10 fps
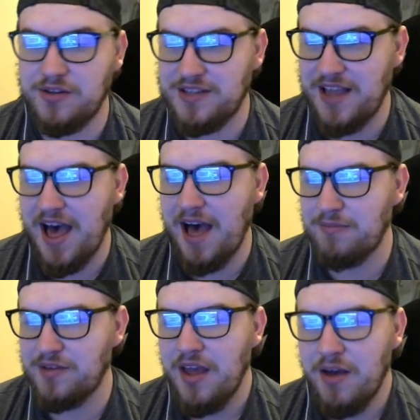Because the
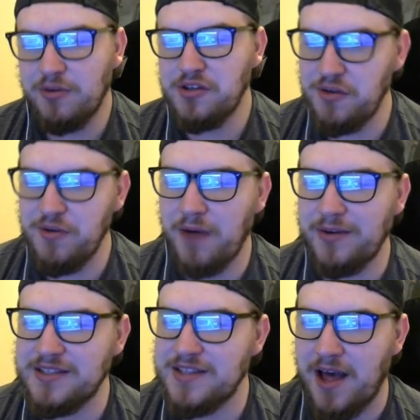arms, once you
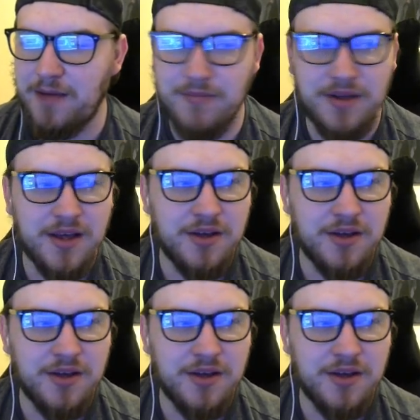notice them,